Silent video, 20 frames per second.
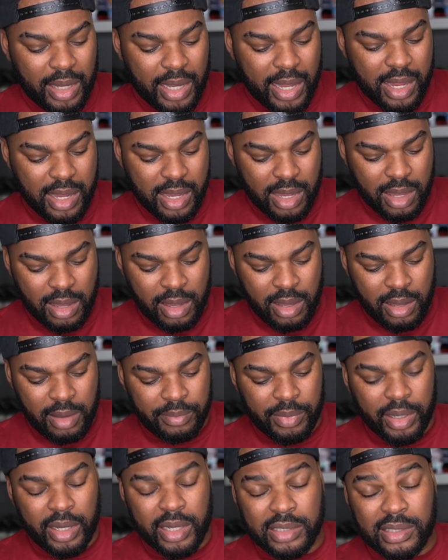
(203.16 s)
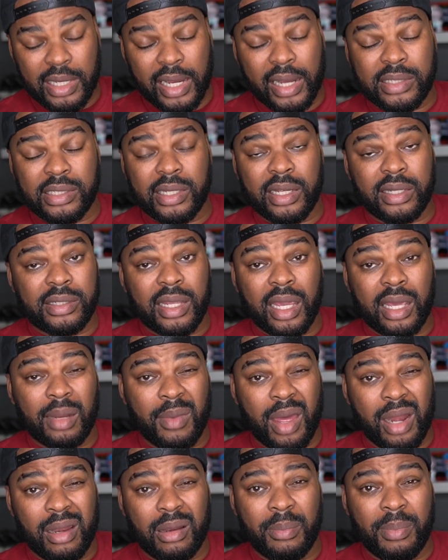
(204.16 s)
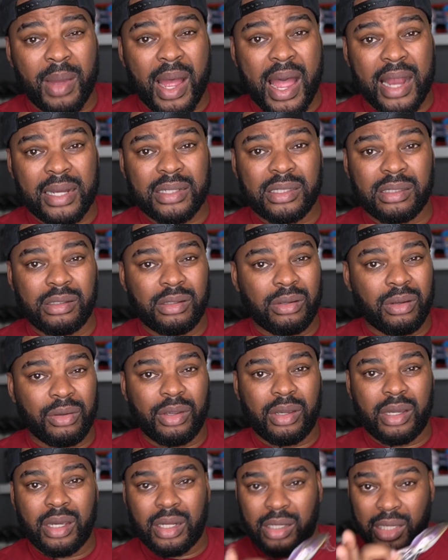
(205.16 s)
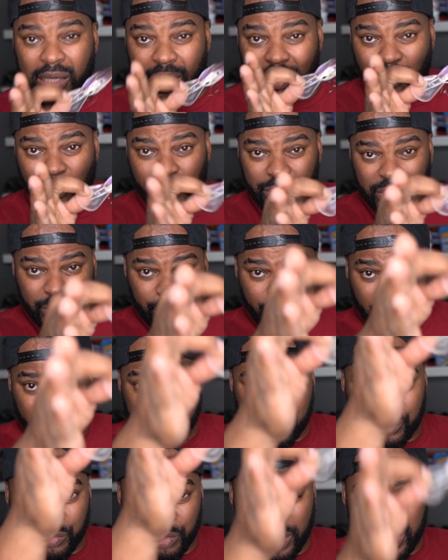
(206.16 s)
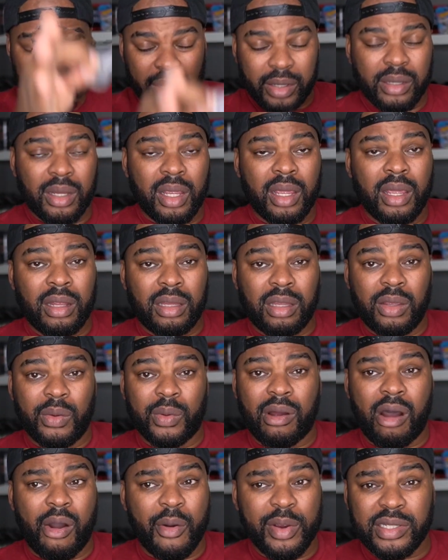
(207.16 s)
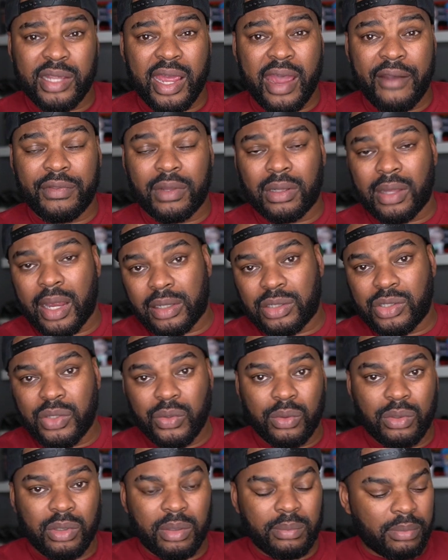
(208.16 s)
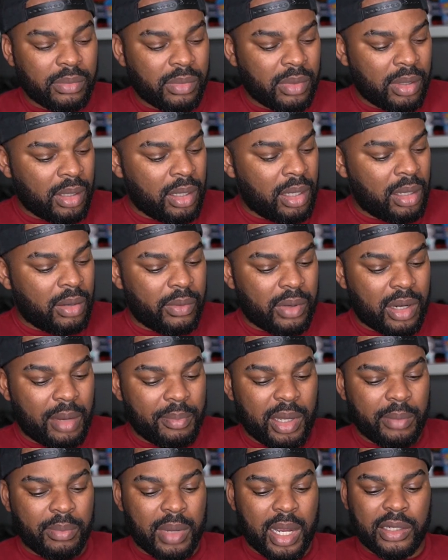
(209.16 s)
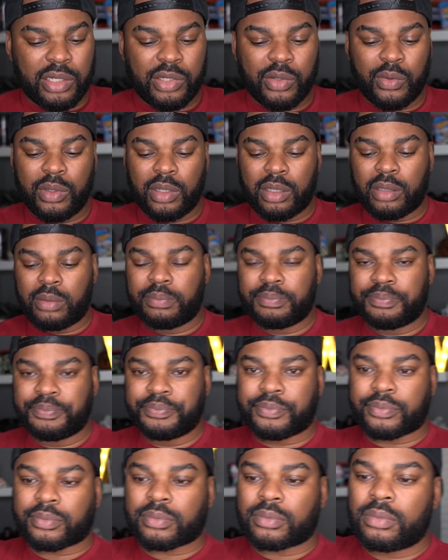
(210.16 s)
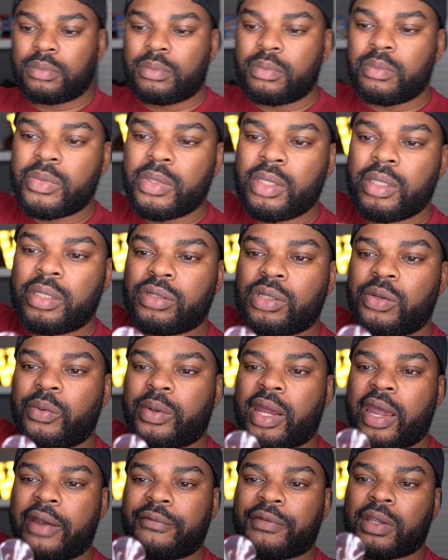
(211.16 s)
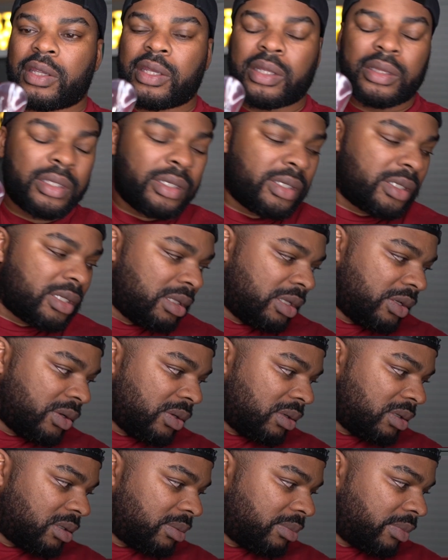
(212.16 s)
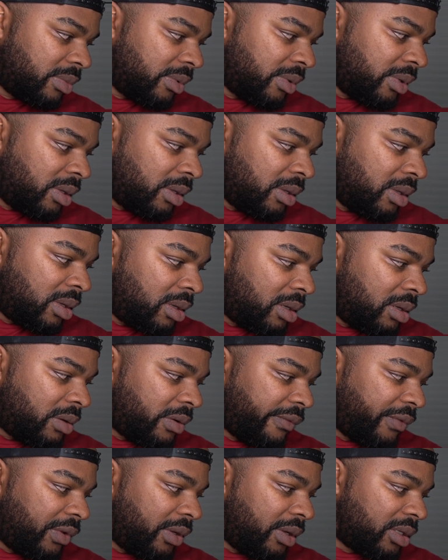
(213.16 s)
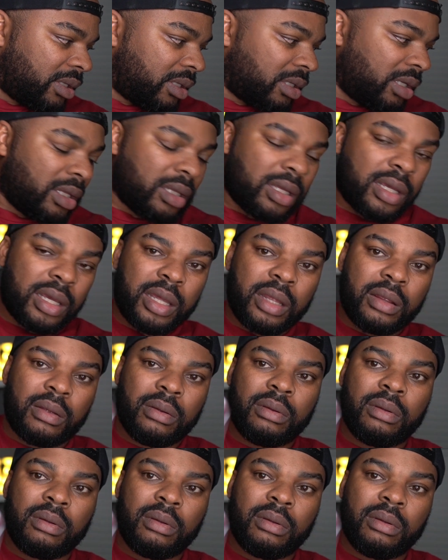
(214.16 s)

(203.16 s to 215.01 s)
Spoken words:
guy, because like I said, taking them out of the box, you know, you couldn't get them to run straight. You would always have to like tune them. What I mean by tuning them is you would have to get this little, if you can see that,